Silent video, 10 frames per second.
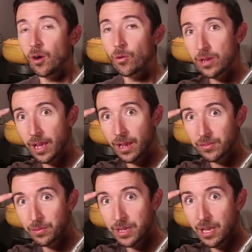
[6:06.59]
or you have
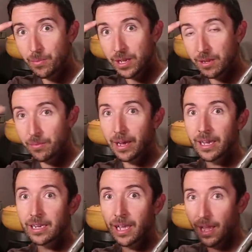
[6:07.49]
to be keeping in
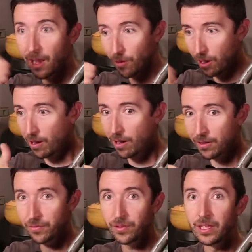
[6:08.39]
mind how
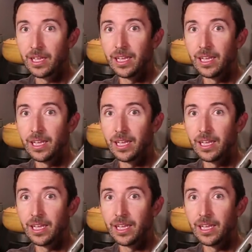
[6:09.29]
off